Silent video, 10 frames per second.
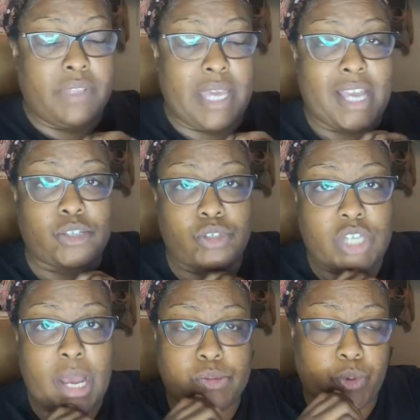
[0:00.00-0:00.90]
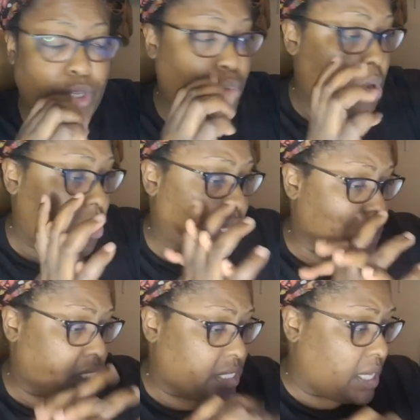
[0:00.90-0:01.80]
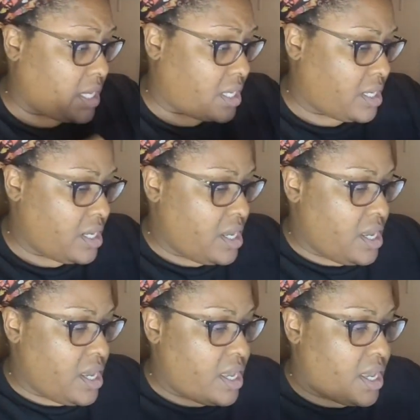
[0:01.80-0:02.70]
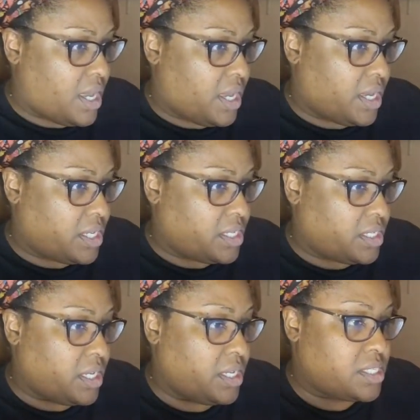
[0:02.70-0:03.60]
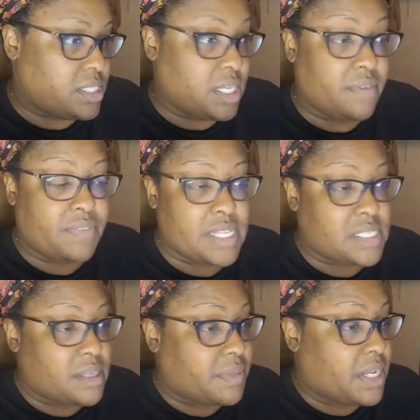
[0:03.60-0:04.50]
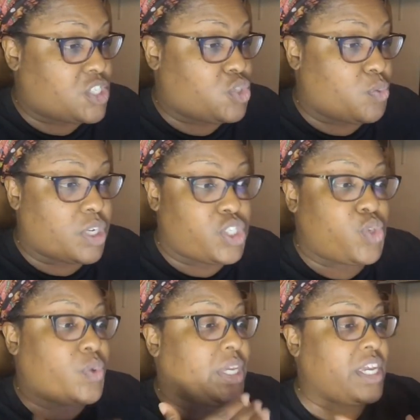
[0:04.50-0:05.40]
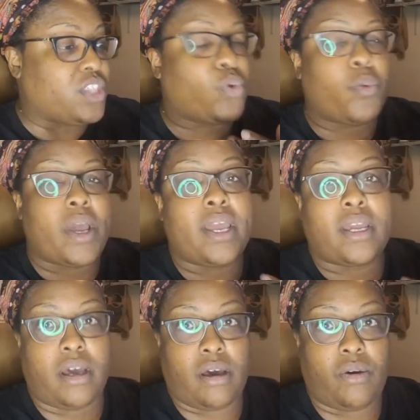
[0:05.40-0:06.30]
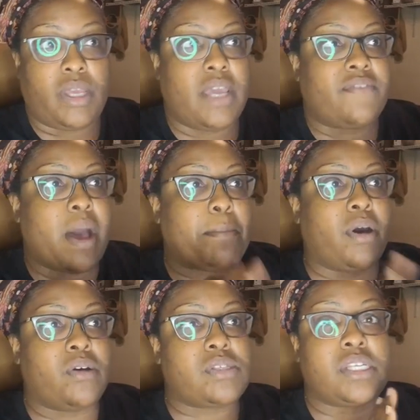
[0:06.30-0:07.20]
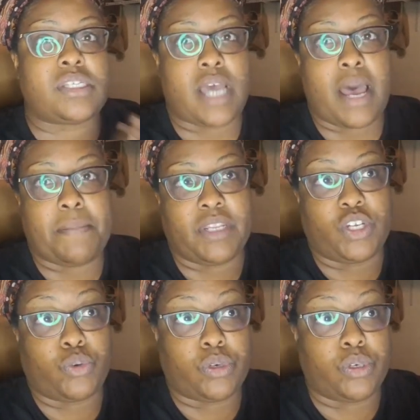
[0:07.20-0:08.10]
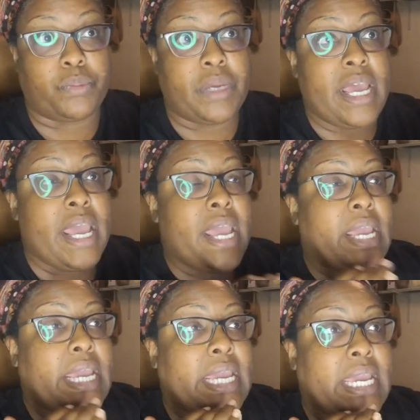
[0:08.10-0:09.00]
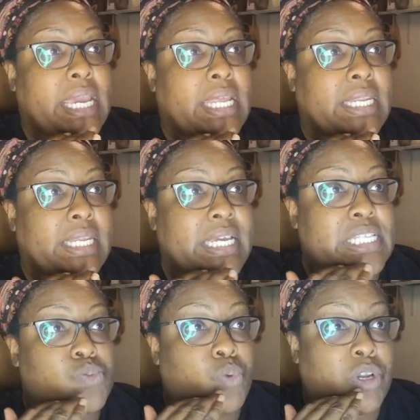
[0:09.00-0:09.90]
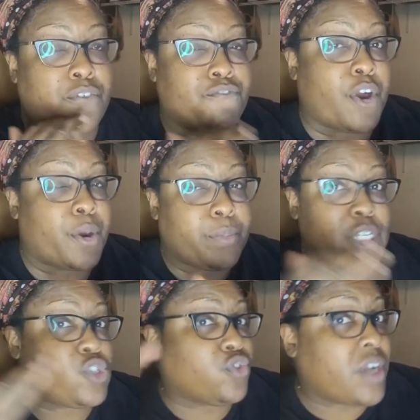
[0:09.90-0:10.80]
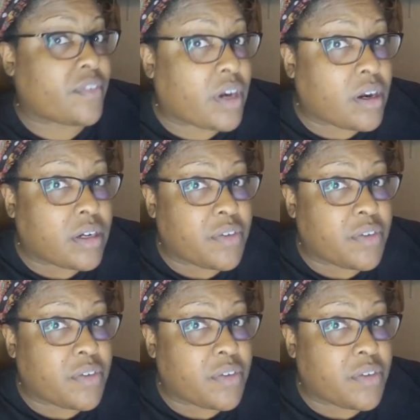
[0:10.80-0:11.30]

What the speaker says: actual jobs where you all can see it and see if that's something that you want to do. Either way it go. If I post a job in the group and it's with a firm that you've never heard